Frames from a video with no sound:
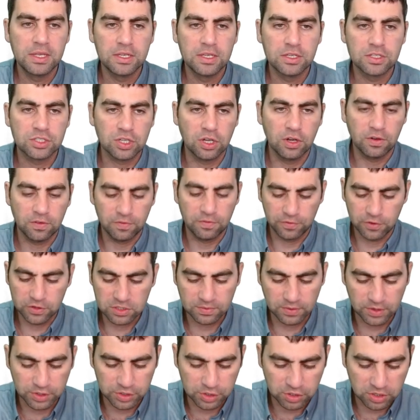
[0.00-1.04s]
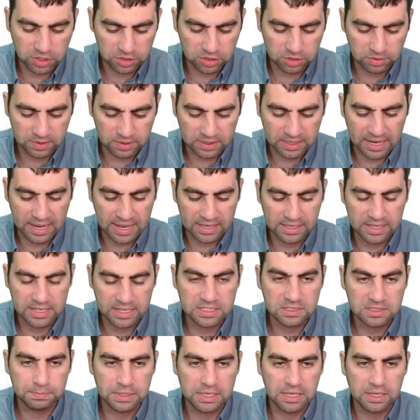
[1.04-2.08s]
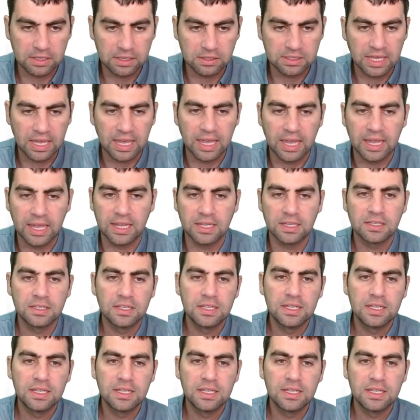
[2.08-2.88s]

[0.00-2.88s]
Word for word: So first of all, you can do an LSBLK,